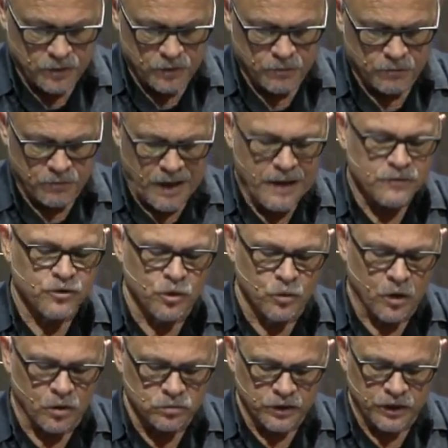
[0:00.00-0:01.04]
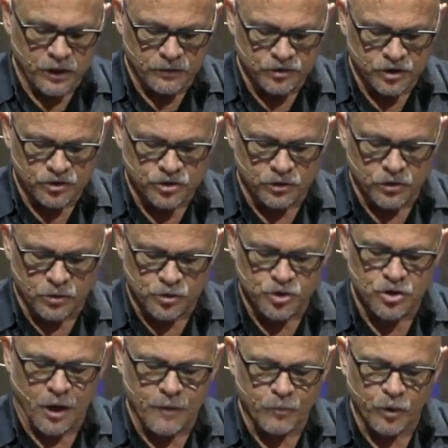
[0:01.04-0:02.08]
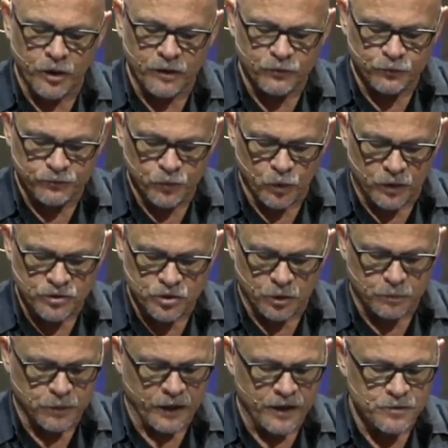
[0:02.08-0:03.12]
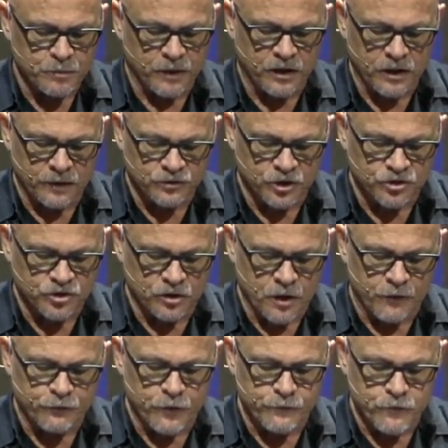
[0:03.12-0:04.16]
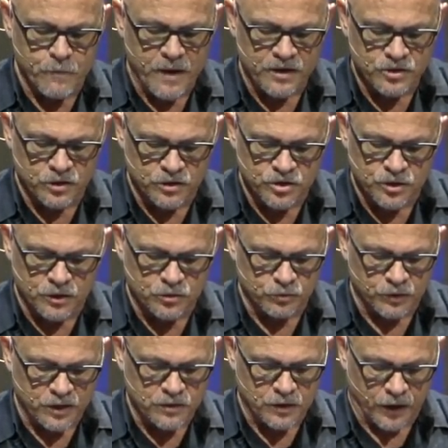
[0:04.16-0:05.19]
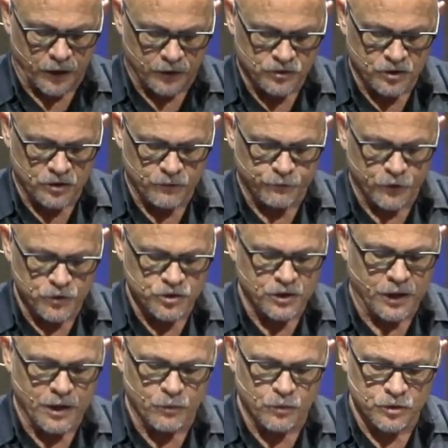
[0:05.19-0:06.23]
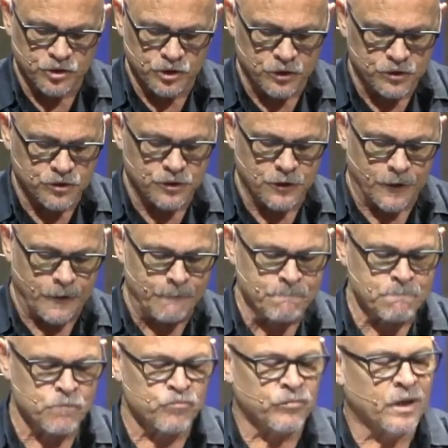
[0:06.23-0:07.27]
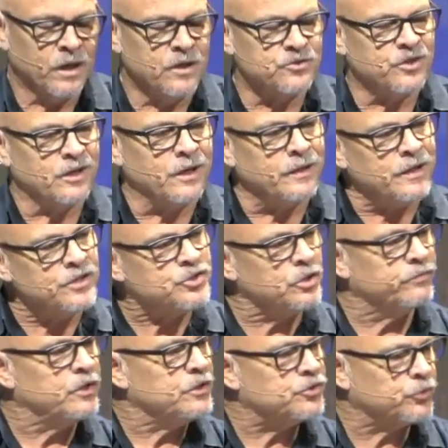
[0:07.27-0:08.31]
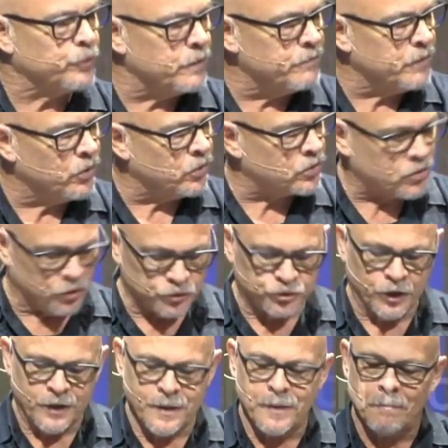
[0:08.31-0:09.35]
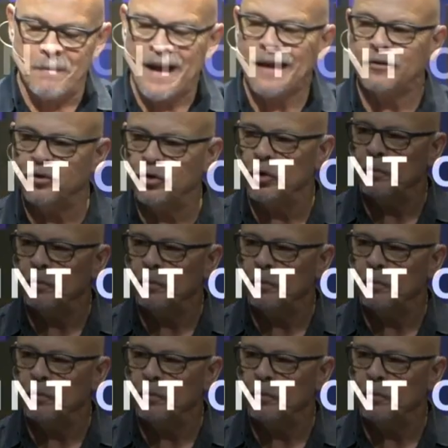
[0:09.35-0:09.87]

Matthew only gives us a little summary of what took place, but he gives us enough information to see three things. And the first thing I want you to see is that in each of these three miracles, Matthew